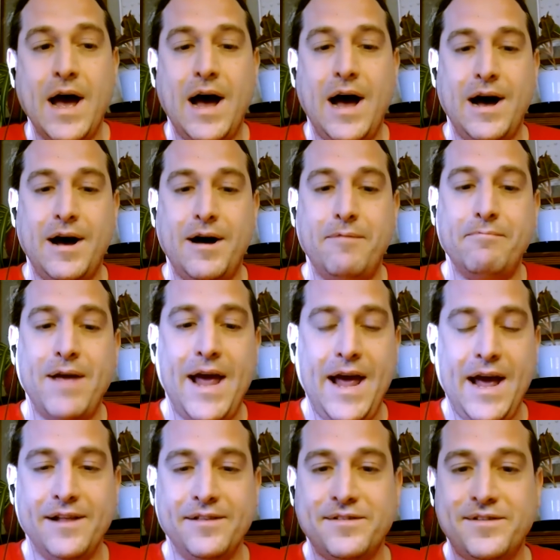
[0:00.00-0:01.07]

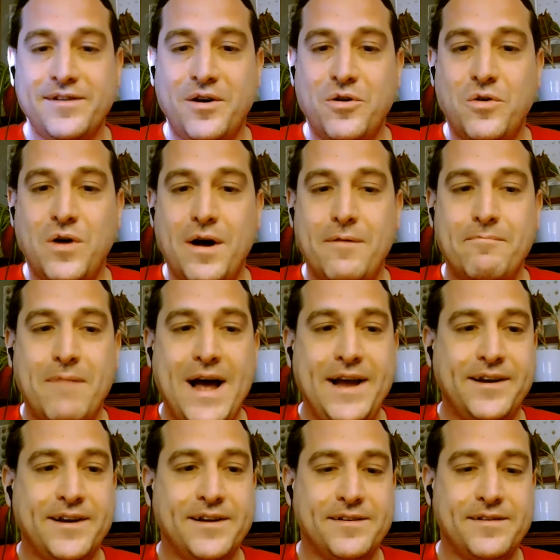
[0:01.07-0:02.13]
And so
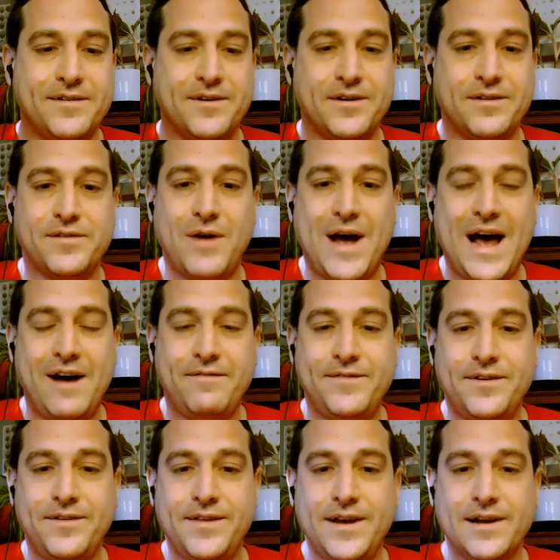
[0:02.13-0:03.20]
my concern, so
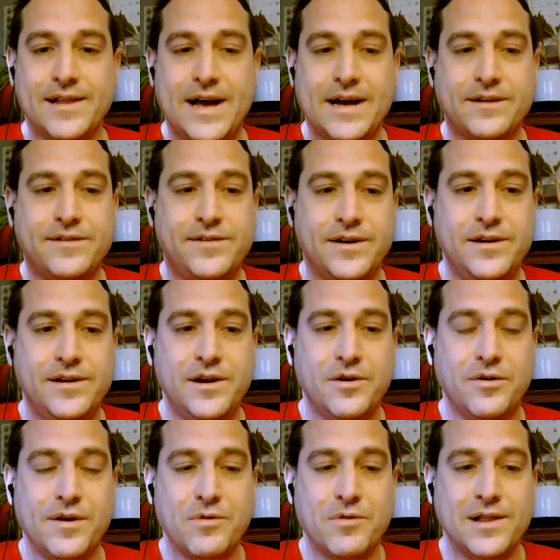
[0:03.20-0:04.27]
after the election, you
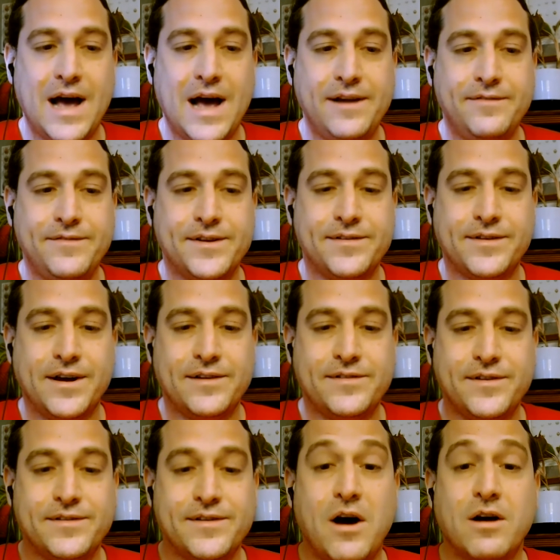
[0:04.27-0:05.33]
know, there were a lot of
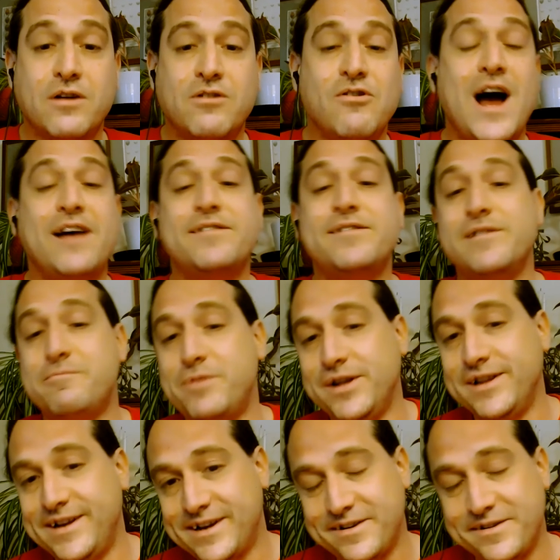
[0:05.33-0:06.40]
discussions across the
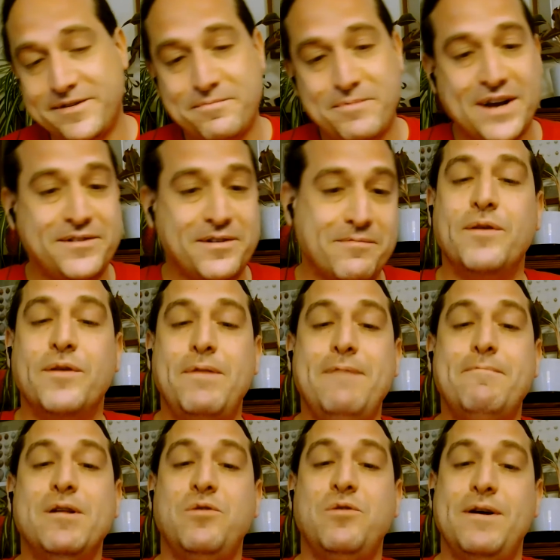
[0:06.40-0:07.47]
political spectrum. The
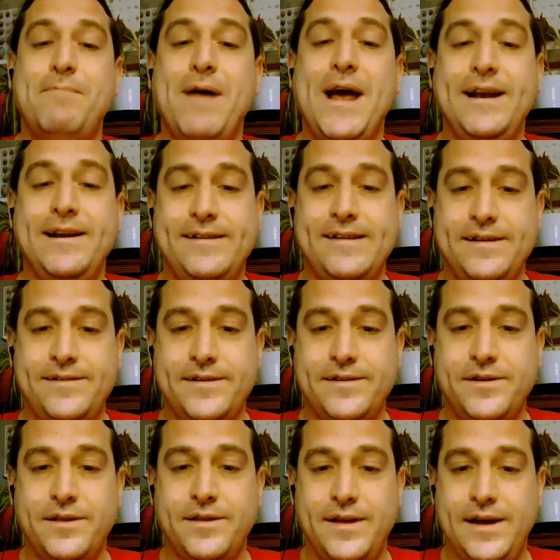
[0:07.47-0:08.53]
people who had paid
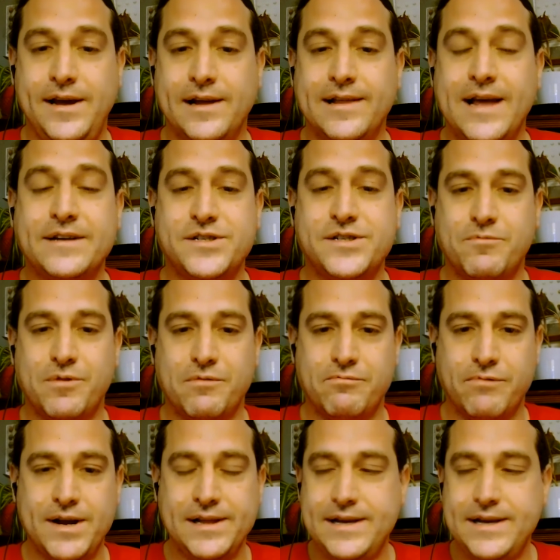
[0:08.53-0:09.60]
attention to the election were
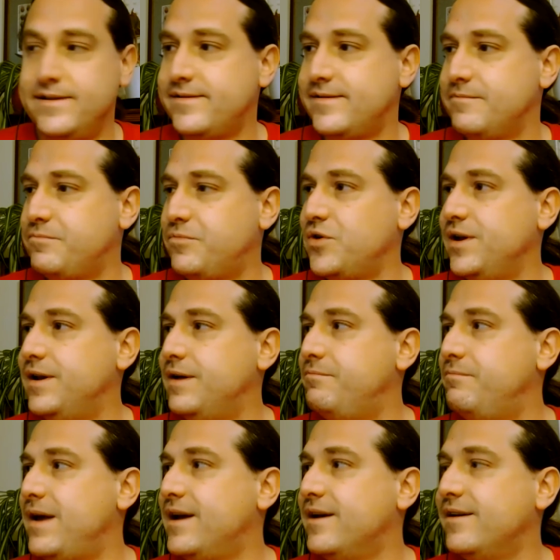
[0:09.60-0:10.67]
really disappointed
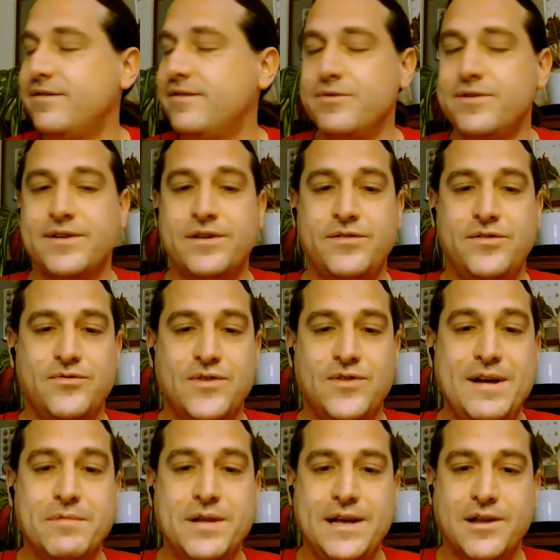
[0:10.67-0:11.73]
because there was
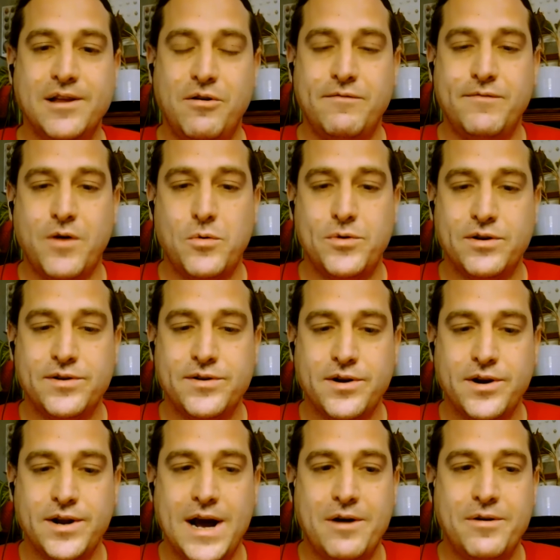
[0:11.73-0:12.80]
extremely low voter
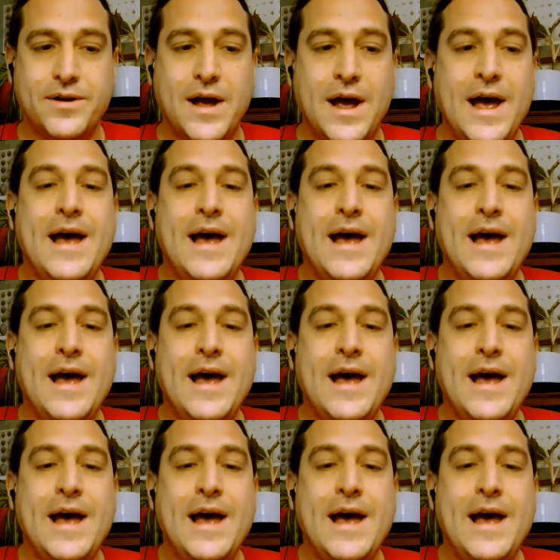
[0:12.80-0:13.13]
turnout.